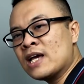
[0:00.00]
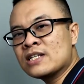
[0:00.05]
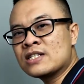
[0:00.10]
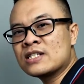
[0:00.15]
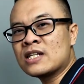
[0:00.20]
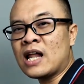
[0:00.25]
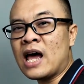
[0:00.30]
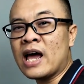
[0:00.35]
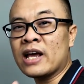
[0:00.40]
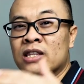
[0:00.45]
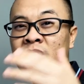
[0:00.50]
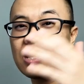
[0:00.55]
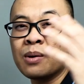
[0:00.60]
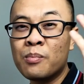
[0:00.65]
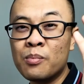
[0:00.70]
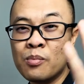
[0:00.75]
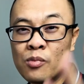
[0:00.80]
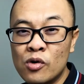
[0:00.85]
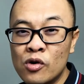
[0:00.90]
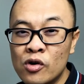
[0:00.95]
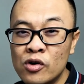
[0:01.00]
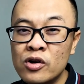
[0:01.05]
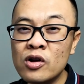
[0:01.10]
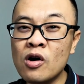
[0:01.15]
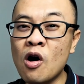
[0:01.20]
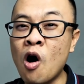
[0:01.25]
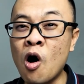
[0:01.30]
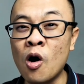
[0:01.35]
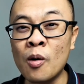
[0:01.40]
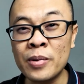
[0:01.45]
is like the moon
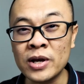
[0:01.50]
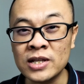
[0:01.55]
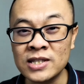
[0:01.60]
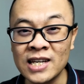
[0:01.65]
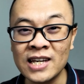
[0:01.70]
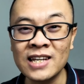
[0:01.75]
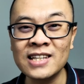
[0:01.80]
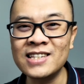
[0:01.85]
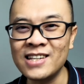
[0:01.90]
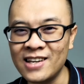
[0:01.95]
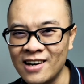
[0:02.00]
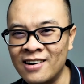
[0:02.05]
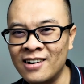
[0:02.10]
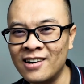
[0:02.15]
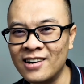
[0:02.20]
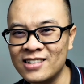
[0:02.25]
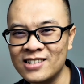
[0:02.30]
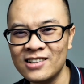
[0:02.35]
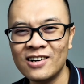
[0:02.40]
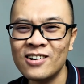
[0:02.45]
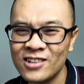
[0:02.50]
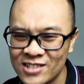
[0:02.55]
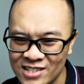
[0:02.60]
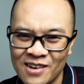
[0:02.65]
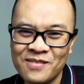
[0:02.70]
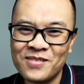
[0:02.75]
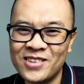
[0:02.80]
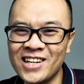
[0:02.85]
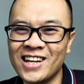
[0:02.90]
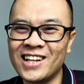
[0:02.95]
orbiting the earth or
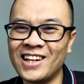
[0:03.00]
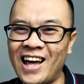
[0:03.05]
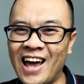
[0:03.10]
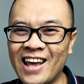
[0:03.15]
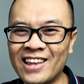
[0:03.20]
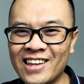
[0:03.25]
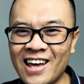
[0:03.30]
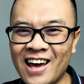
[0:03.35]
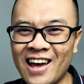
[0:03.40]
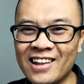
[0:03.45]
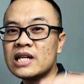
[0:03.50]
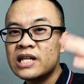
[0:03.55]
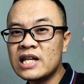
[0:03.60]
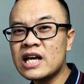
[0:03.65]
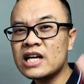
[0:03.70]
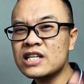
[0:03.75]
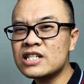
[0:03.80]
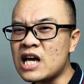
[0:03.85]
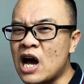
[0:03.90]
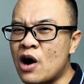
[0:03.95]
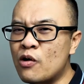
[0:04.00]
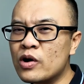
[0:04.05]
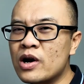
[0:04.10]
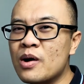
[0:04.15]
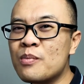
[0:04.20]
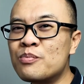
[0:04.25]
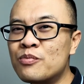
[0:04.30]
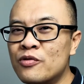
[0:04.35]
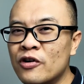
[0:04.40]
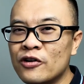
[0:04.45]
something like that. Next, I want to
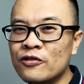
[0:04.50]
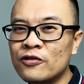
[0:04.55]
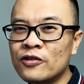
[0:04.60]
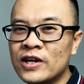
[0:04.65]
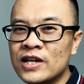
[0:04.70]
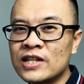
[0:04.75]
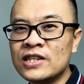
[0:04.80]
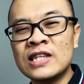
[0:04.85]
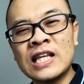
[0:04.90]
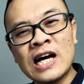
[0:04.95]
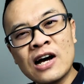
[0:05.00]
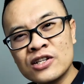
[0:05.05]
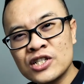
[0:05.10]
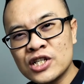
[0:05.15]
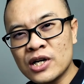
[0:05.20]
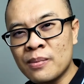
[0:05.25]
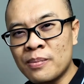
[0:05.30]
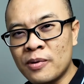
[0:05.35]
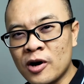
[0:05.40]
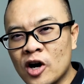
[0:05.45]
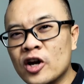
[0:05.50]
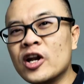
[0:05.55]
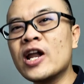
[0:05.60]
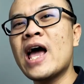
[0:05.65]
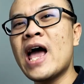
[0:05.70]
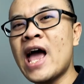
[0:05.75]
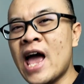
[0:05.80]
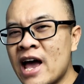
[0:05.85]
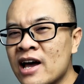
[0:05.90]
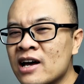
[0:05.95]
briefly touch
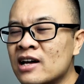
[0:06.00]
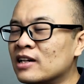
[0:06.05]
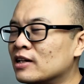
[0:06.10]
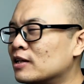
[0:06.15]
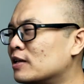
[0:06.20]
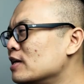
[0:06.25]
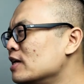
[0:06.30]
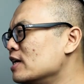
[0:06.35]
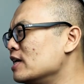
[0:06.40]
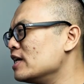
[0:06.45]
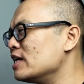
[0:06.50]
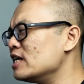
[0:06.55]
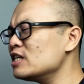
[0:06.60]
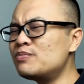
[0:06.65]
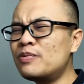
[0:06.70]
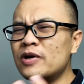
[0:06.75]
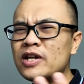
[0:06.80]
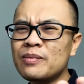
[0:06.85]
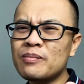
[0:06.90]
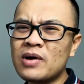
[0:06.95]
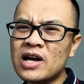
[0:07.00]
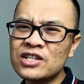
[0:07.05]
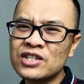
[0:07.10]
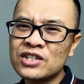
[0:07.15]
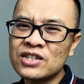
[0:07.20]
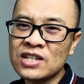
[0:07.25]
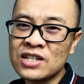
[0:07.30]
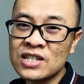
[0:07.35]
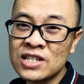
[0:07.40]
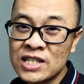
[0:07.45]
upon angle. It's pretty much
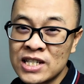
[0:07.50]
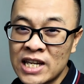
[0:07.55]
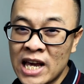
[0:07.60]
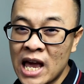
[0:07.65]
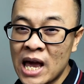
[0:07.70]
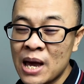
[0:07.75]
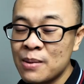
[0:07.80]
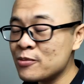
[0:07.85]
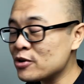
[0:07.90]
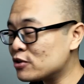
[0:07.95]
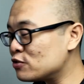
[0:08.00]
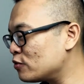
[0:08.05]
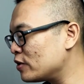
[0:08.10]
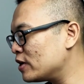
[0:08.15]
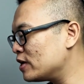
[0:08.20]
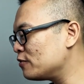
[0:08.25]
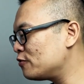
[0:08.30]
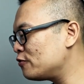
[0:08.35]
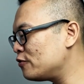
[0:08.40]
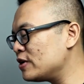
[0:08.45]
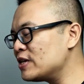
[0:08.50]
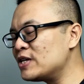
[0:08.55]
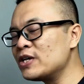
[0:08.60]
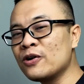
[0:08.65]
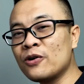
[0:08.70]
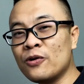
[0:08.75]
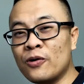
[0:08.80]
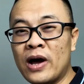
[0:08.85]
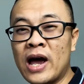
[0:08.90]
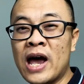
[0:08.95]
the same between
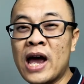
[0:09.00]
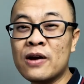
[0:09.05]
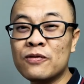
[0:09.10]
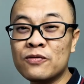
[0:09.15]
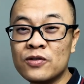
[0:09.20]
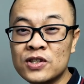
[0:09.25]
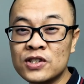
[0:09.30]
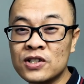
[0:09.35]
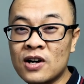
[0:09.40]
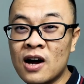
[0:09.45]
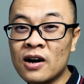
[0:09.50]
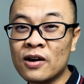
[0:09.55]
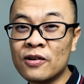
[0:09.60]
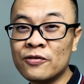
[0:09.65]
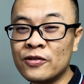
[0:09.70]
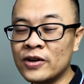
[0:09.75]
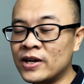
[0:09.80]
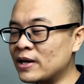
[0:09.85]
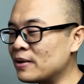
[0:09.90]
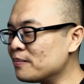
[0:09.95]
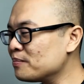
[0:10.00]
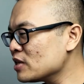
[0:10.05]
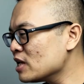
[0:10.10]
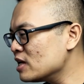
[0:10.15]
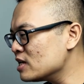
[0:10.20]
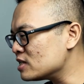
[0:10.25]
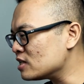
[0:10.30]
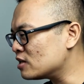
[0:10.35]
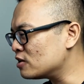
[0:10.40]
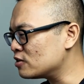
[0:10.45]
video and photography.
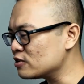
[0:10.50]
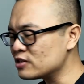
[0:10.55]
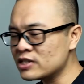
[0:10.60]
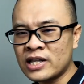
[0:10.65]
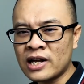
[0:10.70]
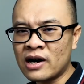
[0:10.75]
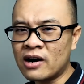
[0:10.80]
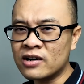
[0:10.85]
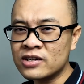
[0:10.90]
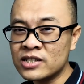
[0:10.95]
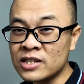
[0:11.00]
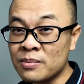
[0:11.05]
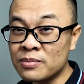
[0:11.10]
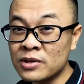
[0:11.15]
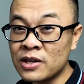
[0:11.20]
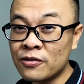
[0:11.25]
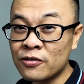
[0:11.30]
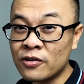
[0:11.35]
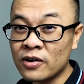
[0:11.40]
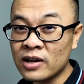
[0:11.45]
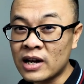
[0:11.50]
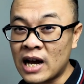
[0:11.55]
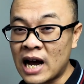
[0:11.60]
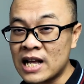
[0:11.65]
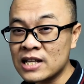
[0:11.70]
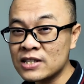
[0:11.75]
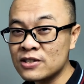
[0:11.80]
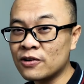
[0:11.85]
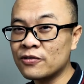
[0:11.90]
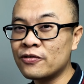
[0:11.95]
So there are some different
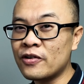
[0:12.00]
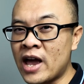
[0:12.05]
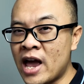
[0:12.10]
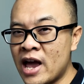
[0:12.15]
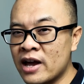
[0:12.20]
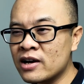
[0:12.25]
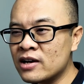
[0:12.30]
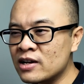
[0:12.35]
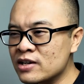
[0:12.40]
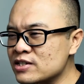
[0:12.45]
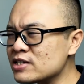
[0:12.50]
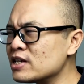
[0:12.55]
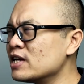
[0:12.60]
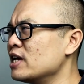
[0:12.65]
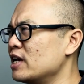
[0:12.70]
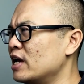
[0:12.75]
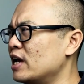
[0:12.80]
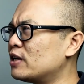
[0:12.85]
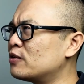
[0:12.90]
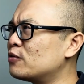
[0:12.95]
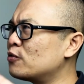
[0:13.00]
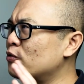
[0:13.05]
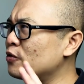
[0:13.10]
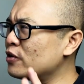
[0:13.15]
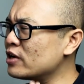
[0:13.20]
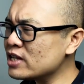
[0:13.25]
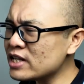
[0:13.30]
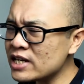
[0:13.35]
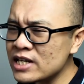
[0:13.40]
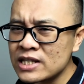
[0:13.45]
kinds of angles. It
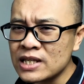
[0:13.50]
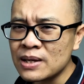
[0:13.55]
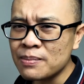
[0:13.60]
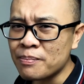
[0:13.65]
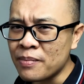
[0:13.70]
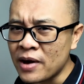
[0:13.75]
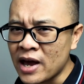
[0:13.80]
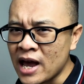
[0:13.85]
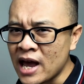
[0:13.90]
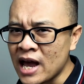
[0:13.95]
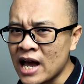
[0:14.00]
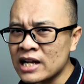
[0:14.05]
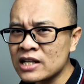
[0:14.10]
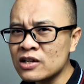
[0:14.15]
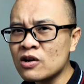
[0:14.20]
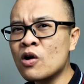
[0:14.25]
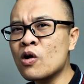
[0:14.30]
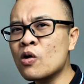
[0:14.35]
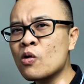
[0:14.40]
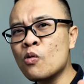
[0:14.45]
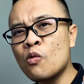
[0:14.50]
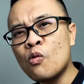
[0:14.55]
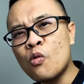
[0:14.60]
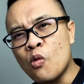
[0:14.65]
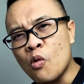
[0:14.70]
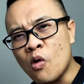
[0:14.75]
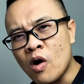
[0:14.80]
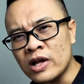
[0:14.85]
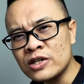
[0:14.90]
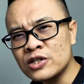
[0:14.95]
really depends on
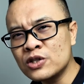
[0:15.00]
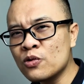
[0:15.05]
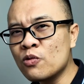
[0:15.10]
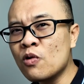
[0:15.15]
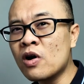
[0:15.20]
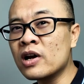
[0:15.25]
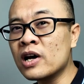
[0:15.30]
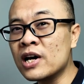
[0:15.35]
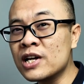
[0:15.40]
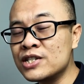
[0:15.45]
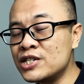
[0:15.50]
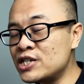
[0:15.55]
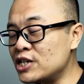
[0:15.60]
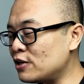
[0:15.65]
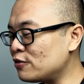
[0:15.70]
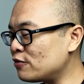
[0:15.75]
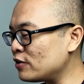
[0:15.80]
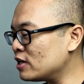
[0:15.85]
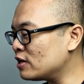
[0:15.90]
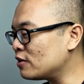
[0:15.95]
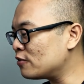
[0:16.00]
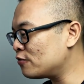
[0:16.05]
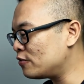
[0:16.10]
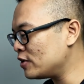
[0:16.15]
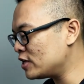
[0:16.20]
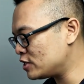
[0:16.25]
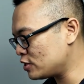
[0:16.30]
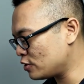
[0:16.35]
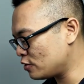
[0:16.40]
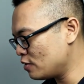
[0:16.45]
what you want to achieve in the
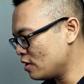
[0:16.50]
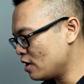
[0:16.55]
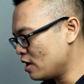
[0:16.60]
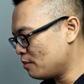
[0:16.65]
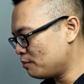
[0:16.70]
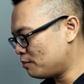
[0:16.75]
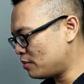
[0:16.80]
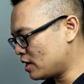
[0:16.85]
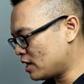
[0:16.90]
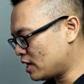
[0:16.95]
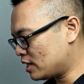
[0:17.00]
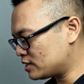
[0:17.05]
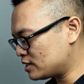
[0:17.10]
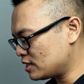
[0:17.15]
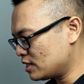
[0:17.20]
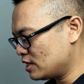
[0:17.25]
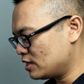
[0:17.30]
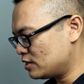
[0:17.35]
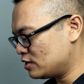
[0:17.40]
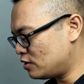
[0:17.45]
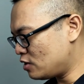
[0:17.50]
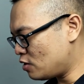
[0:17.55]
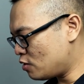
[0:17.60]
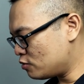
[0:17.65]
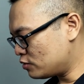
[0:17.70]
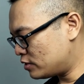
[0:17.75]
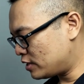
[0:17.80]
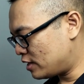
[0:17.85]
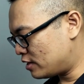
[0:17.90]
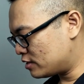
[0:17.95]
video. But you
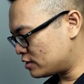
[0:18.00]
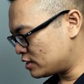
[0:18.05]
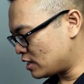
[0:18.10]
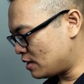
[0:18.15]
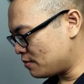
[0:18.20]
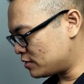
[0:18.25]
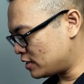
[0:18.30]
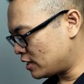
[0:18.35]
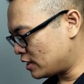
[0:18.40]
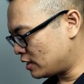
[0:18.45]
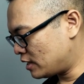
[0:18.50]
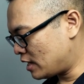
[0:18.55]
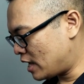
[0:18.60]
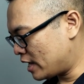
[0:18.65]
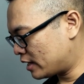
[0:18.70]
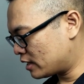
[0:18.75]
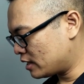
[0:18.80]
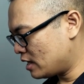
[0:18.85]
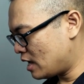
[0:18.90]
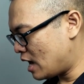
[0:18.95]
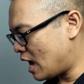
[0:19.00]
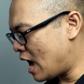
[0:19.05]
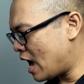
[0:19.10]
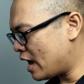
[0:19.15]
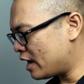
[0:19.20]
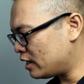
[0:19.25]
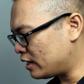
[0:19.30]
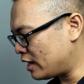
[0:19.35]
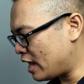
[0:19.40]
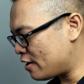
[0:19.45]
know, there's something like
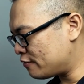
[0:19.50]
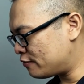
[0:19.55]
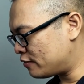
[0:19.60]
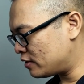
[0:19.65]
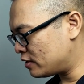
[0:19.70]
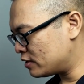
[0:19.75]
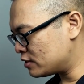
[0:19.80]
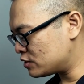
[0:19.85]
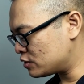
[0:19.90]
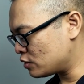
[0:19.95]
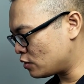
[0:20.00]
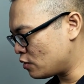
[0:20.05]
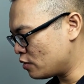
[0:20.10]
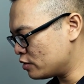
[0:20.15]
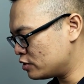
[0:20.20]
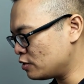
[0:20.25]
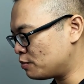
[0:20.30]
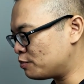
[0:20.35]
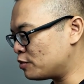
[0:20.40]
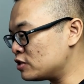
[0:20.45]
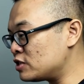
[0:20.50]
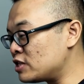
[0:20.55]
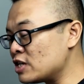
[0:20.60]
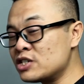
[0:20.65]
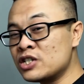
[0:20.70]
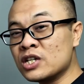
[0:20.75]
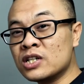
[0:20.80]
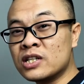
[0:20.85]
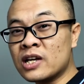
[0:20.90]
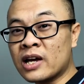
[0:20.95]
eye level, so you
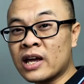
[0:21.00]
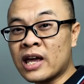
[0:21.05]
position the